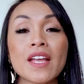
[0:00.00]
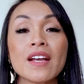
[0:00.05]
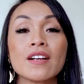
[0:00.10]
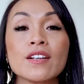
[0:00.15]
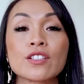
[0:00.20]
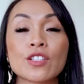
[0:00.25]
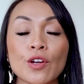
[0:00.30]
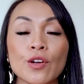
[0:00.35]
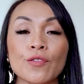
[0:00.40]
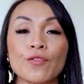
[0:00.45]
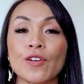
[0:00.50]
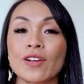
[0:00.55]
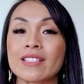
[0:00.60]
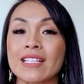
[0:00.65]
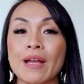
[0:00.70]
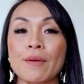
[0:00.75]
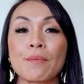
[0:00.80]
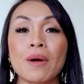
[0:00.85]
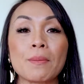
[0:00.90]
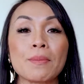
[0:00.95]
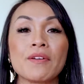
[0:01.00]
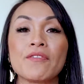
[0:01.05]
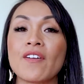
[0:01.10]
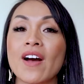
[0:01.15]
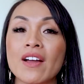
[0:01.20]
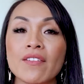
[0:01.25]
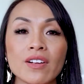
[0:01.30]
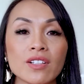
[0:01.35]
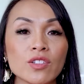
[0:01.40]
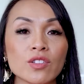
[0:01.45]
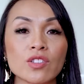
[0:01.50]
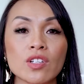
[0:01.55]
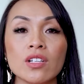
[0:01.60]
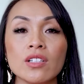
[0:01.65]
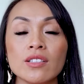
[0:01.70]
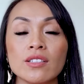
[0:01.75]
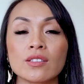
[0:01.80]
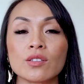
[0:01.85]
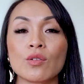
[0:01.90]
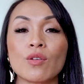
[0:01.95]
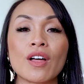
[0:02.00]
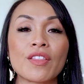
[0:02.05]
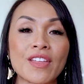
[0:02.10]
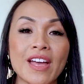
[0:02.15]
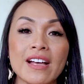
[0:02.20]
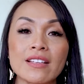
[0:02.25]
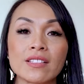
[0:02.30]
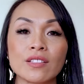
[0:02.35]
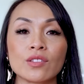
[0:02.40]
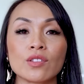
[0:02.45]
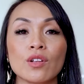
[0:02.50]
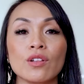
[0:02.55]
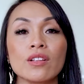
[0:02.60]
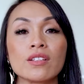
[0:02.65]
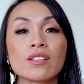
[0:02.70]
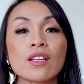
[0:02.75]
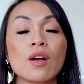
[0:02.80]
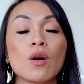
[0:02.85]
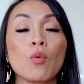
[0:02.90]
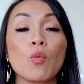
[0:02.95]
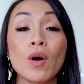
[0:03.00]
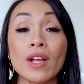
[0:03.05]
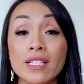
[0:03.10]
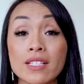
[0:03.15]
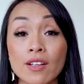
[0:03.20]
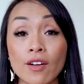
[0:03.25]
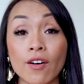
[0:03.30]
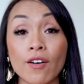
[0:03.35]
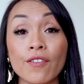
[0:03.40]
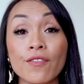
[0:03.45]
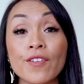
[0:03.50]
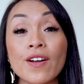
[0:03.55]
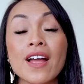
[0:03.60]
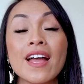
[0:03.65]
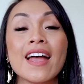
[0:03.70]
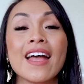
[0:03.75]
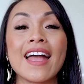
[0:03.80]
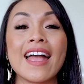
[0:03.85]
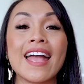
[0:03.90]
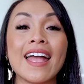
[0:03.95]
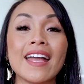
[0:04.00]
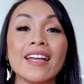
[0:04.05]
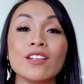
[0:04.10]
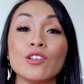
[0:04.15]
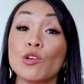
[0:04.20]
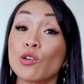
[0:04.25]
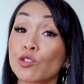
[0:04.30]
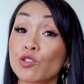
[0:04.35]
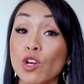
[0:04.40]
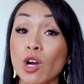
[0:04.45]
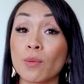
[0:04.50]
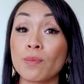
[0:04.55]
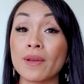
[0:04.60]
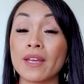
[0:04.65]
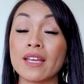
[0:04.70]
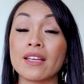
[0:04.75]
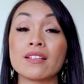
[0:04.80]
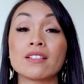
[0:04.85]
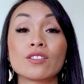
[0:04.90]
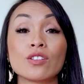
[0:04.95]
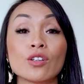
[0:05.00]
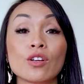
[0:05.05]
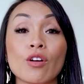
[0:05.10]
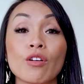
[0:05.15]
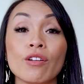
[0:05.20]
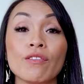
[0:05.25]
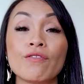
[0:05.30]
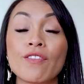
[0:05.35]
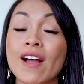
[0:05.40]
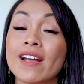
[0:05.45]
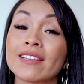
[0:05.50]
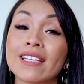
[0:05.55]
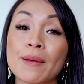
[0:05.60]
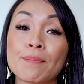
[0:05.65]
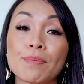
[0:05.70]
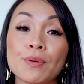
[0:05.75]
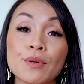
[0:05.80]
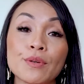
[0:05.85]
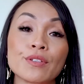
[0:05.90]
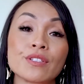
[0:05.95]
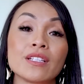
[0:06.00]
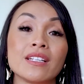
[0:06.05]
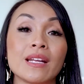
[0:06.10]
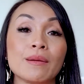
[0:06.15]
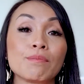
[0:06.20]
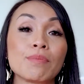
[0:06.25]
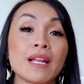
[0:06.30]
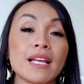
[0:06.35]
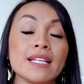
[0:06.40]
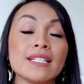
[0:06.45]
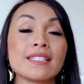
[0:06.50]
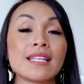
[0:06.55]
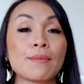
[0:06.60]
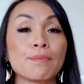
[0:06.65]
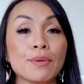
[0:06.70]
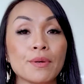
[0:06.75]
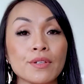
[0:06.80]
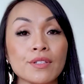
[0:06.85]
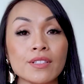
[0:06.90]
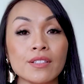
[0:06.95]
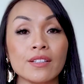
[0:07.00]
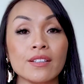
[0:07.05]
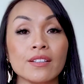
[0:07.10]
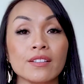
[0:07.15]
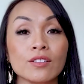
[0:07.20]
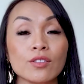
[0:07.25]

So for example, it might be $500 or $1,000 once off, and your job is to go and find that person and place that person